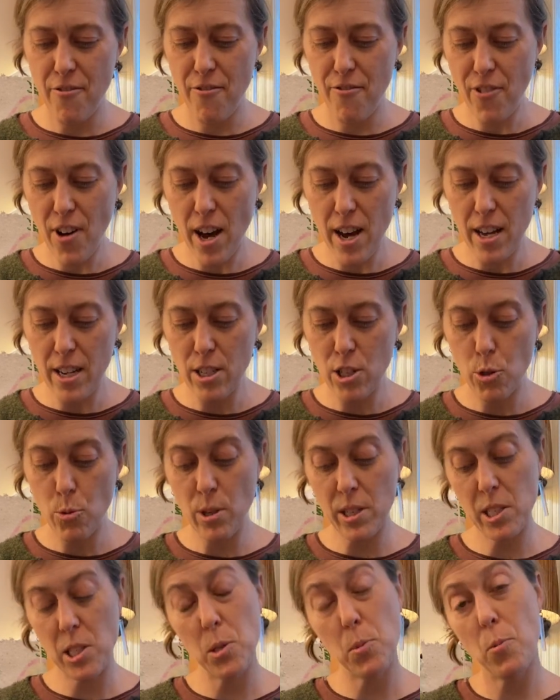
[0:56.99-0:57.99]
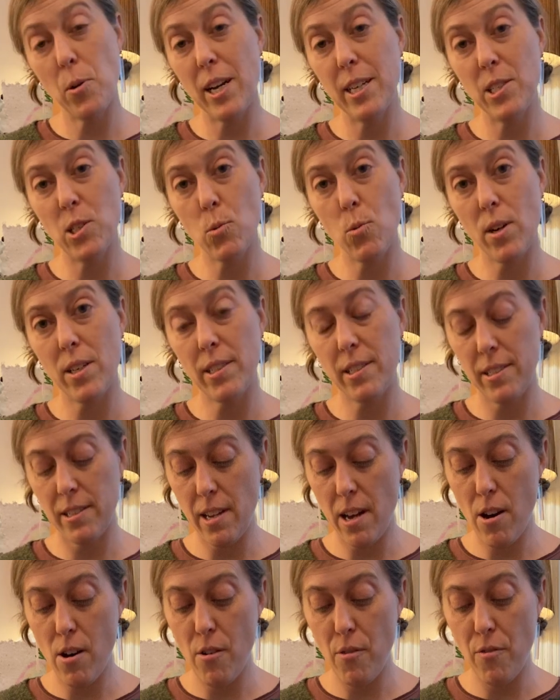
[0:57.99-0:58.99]
fun to express
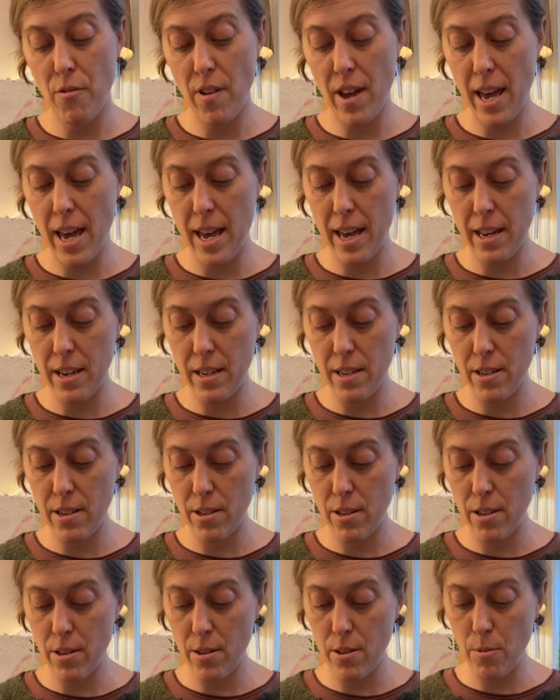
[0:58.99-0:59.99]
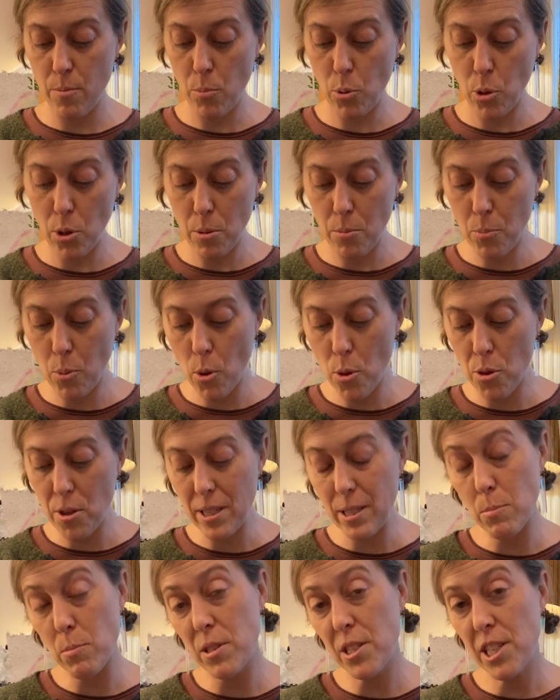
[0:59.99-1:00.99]
oneself and put both
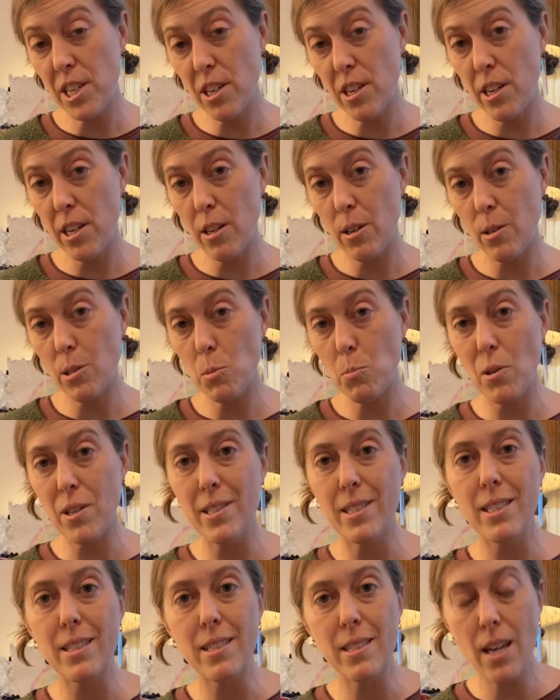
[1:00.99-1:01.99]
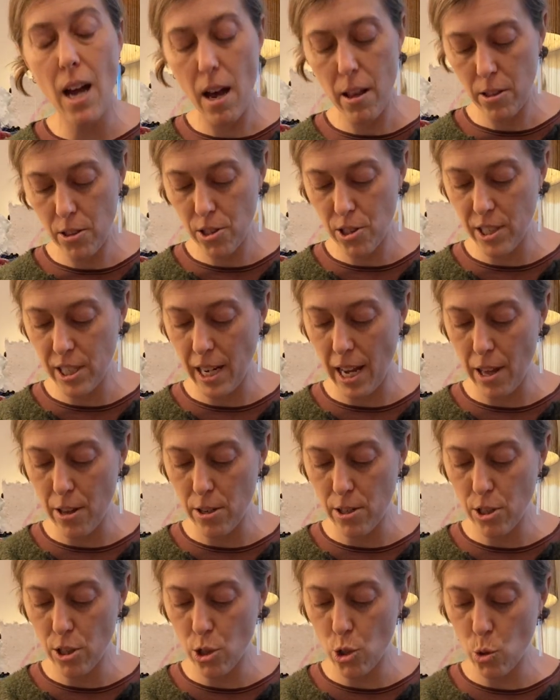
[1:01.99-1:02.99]
these materials plus these colors together
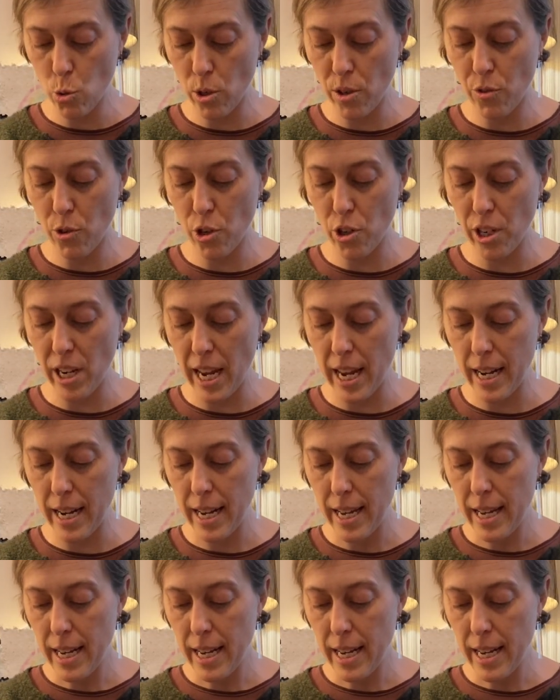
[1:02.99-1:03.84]
to sort of create